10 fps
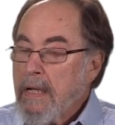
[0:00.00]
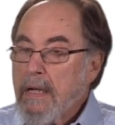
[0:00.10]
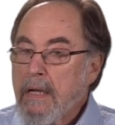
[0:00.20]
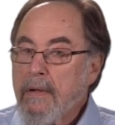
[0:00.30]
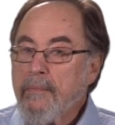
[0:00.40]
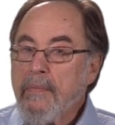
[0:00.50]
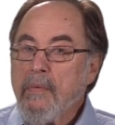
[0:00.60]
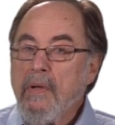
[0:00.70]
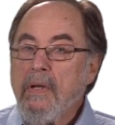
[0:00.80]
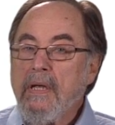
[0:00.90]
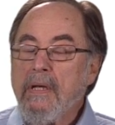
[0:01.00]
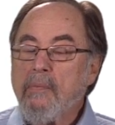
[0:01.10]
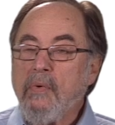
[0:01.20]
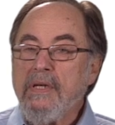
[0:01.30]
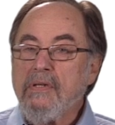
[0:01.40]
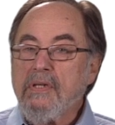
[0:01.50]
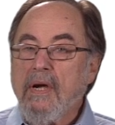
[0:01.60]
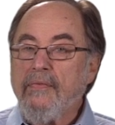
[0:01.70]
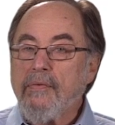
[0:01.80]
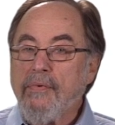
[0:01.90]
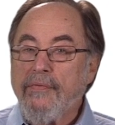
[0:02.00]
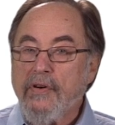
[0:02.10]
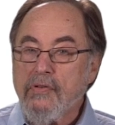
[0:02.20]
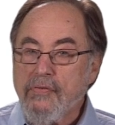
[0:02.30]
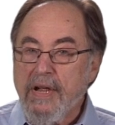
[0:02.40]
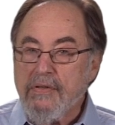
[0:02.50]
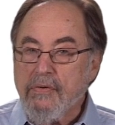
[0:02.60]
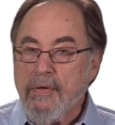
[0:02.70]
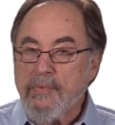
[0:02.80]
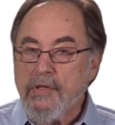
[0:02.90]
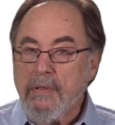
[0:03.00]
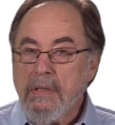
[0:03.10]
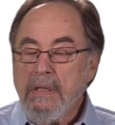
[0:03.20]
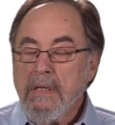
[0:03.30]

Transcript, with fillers: Uh, we discovered reverse transcription,